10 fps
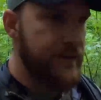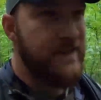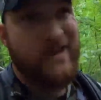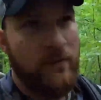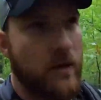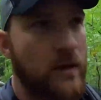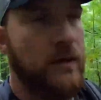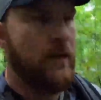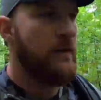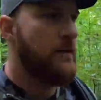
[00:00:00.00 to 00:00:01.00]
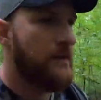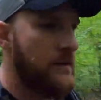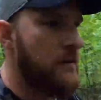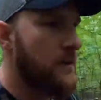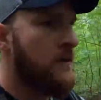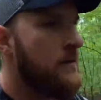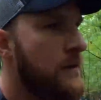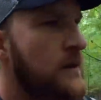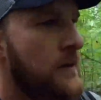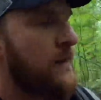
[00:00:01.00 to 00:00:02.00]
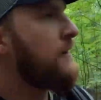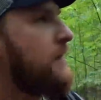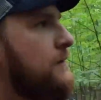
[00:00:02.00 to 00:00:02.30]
year. I just never hunted it. I